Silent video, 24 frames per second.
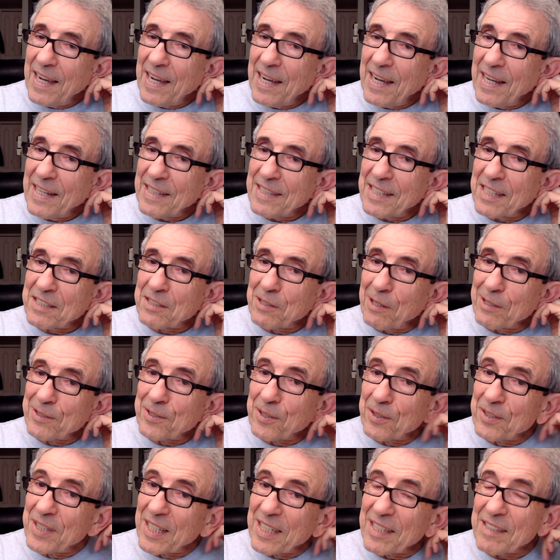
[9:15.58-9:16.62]
That's also
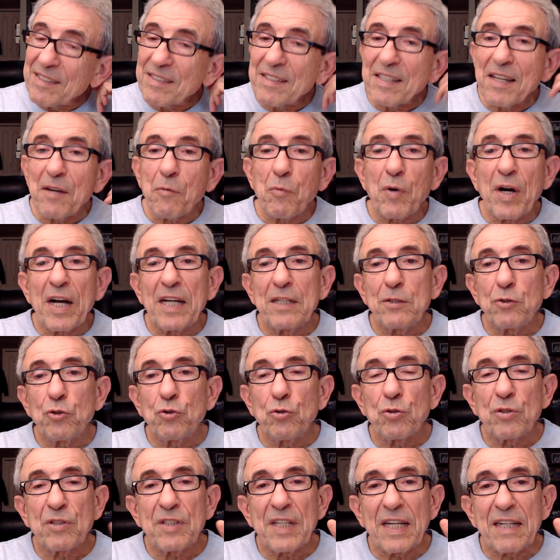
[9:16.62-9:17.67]
the reason why you
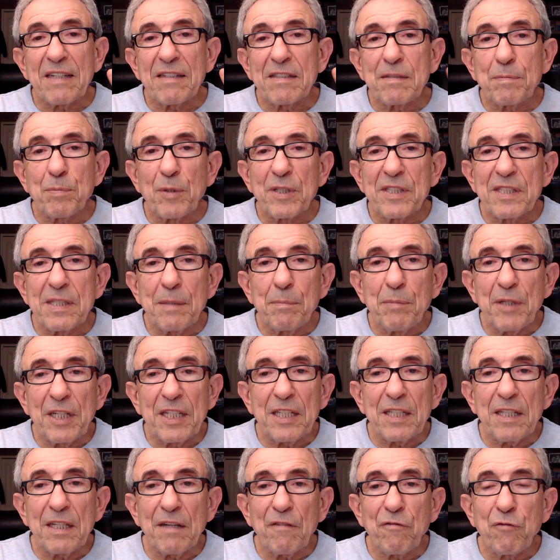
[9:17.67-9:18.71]
should take
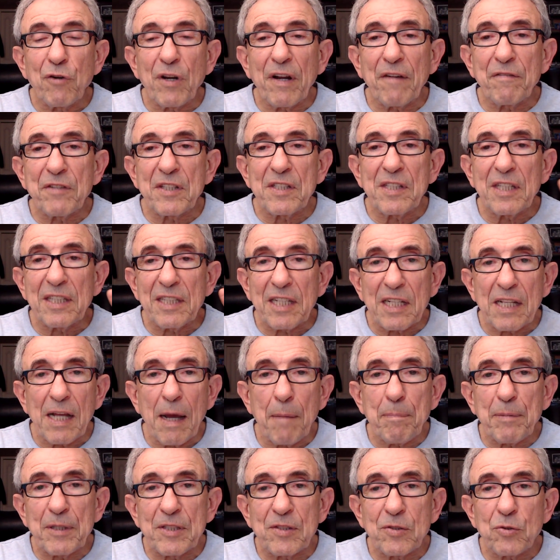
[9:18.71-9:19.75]
responsibility for everything that
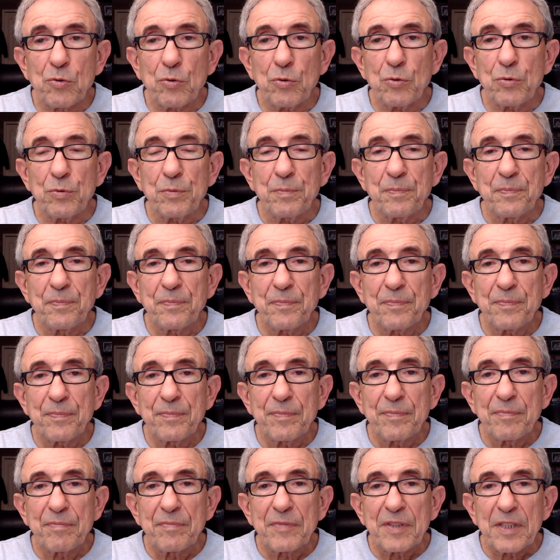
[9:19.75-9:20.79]
happens to you.
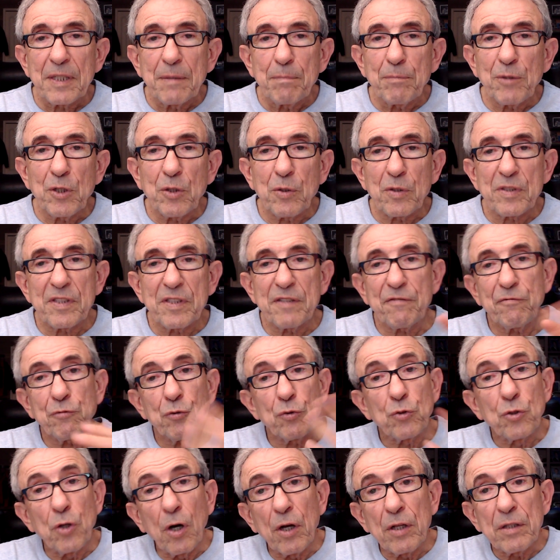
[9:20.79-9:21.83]
Because if you
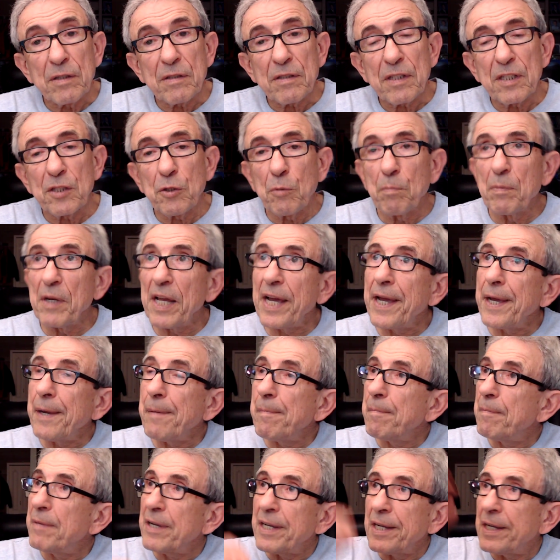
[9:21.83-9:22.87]
don't, and you
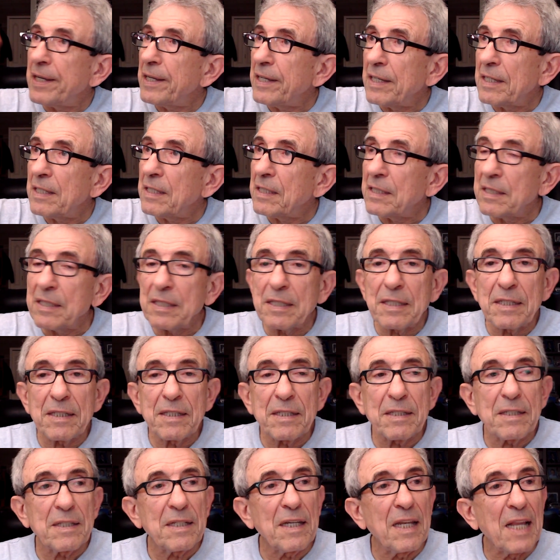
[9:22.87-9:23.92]
blame
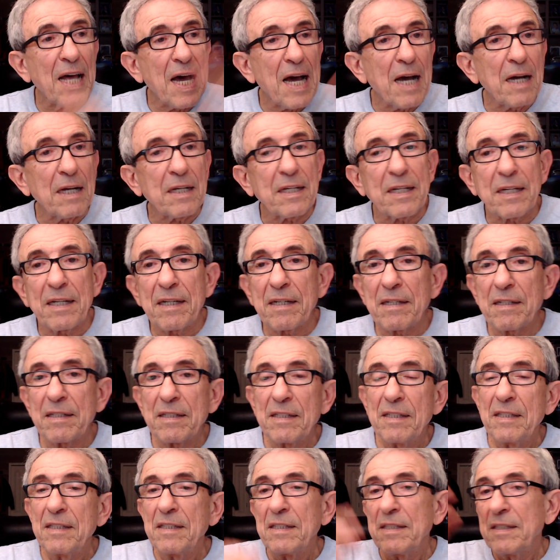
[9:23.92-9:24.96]
luck
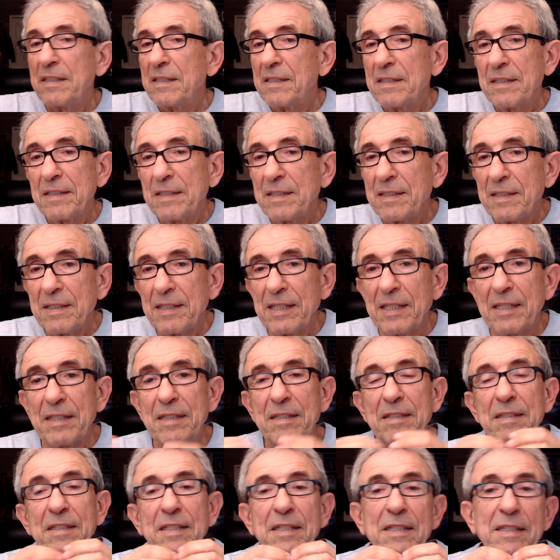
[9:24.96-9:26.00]

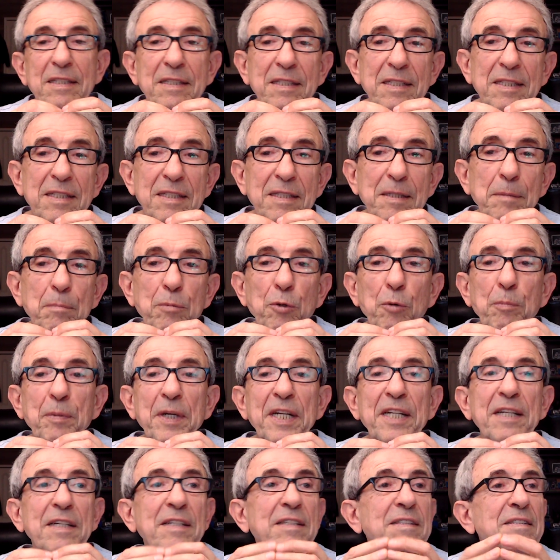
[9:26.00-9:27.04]
and the
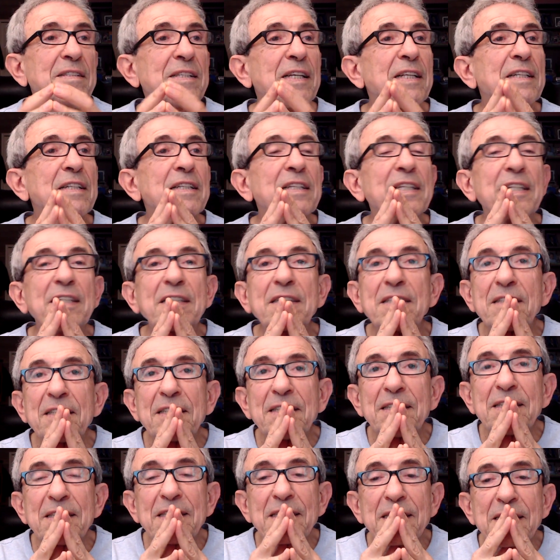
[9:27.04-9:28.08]
blueberries and
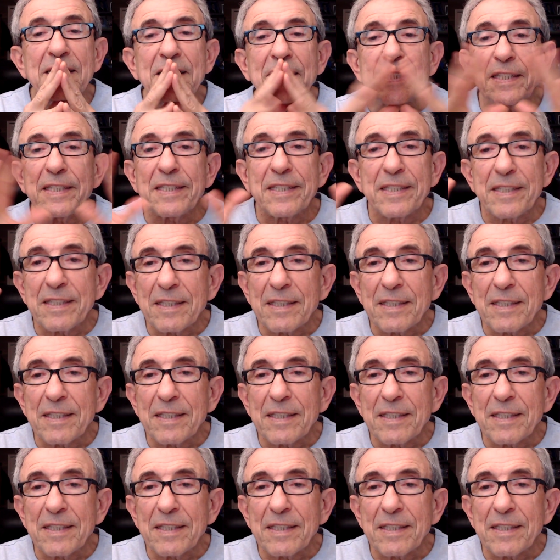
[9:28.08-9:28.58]
the